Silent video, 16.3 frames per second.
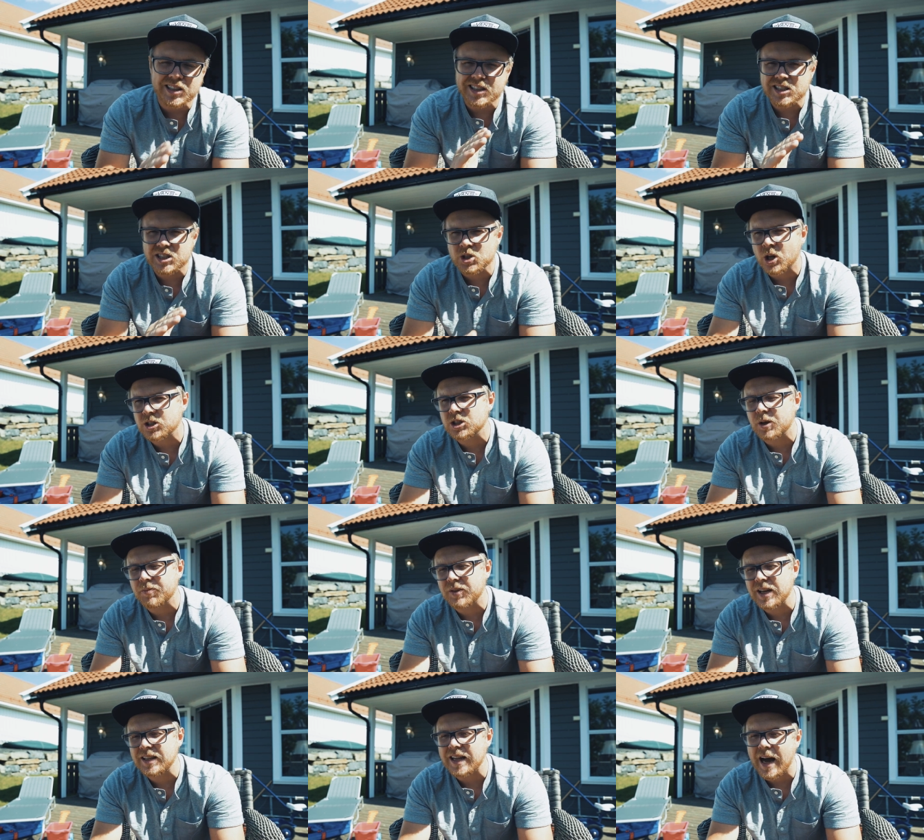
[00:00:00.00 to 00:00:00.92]
It's not
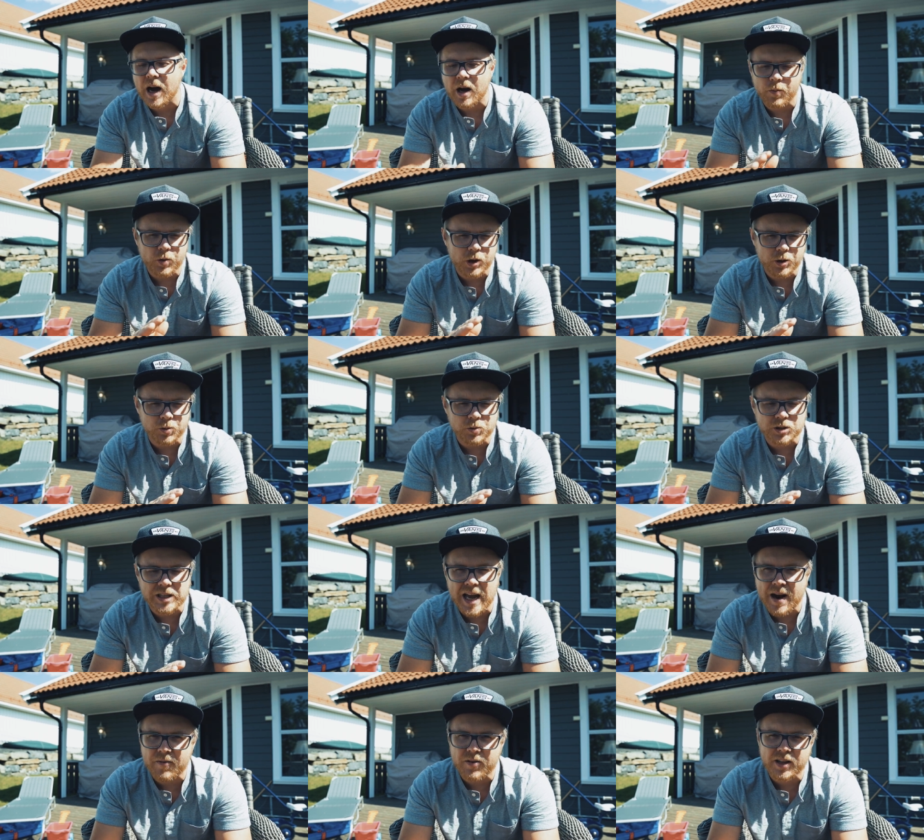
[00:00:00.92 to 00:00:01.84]
something that I will use
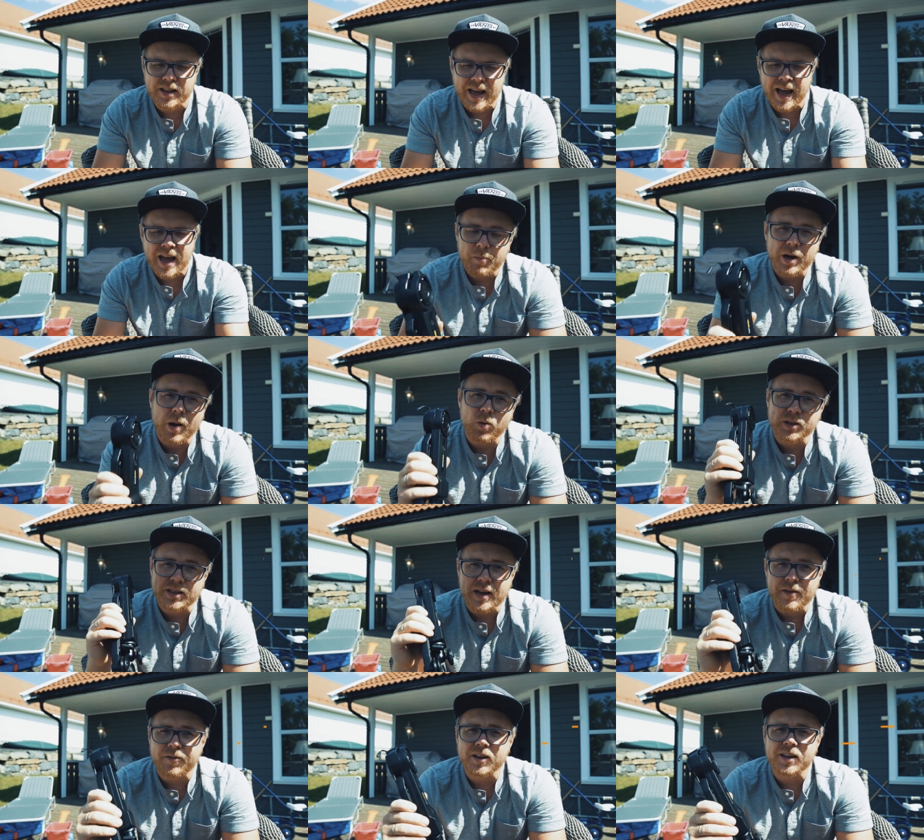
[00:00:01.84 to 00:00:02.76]
every day, but I will
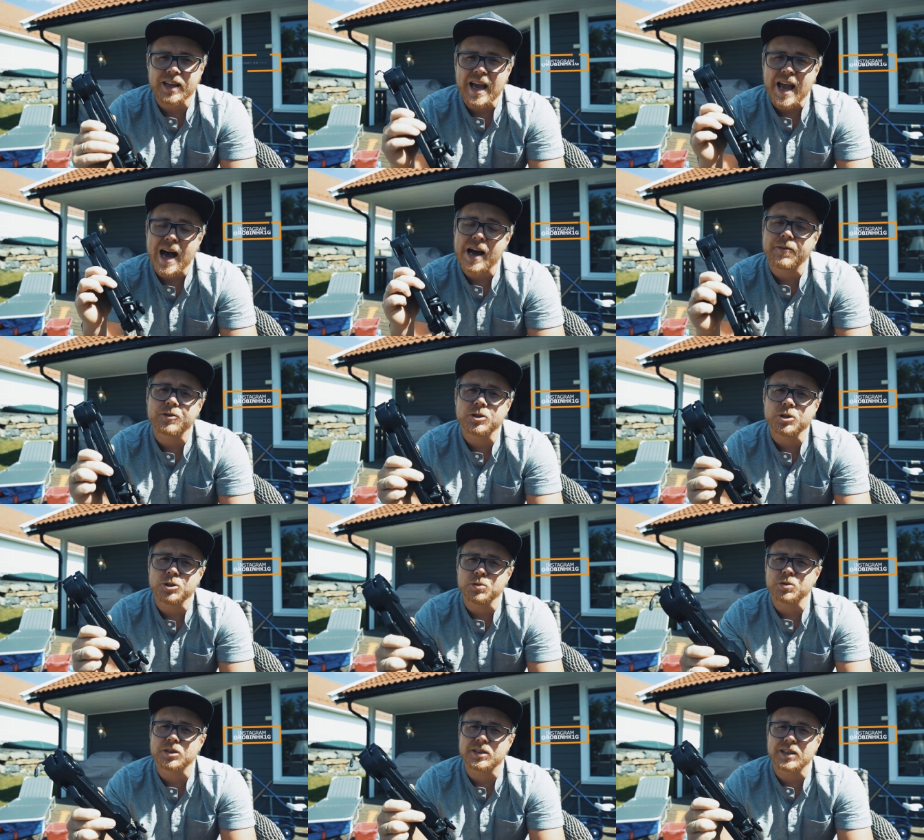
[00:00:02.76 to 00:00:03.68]
definitely have to
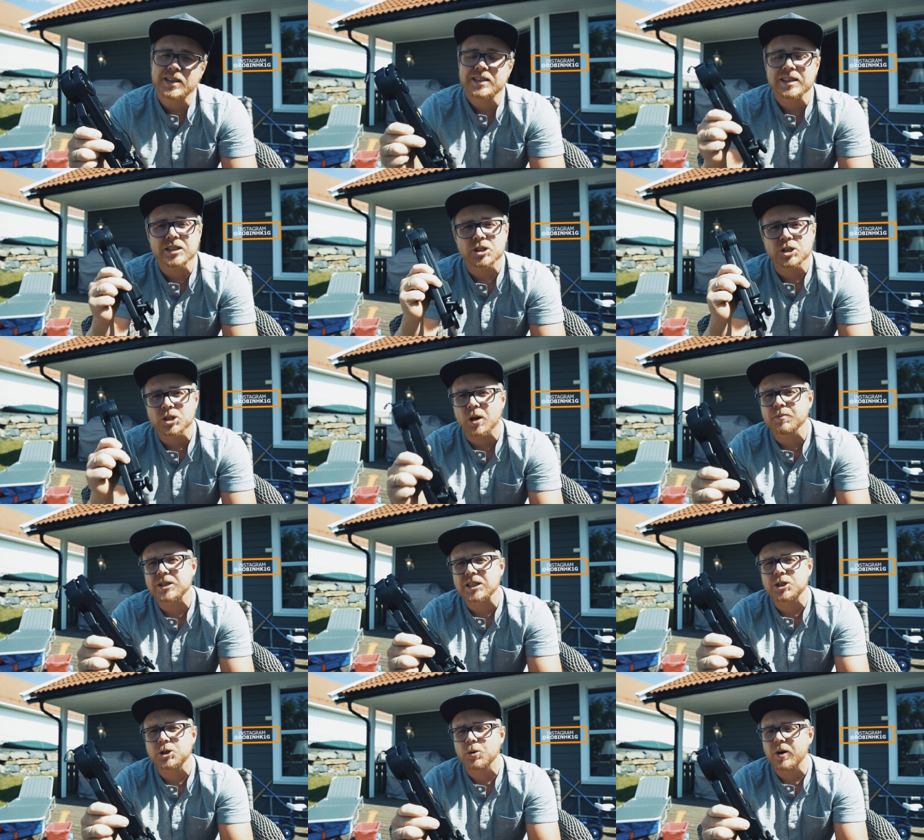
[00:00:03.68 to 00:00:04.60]
use this in some
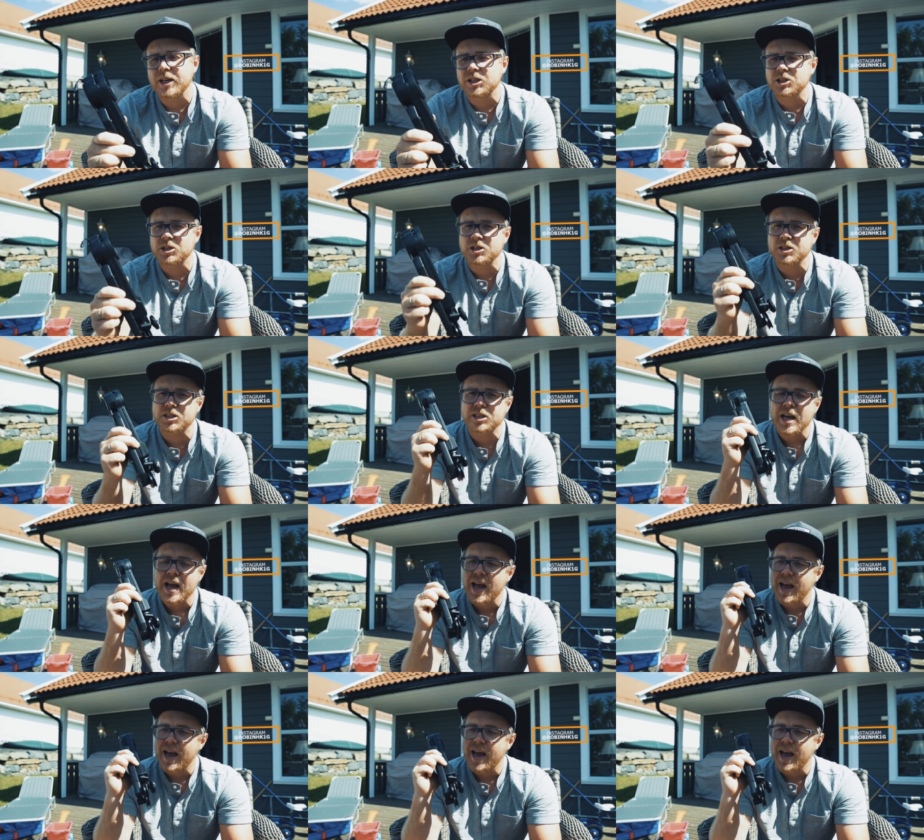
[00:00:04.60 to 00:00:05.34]
situations.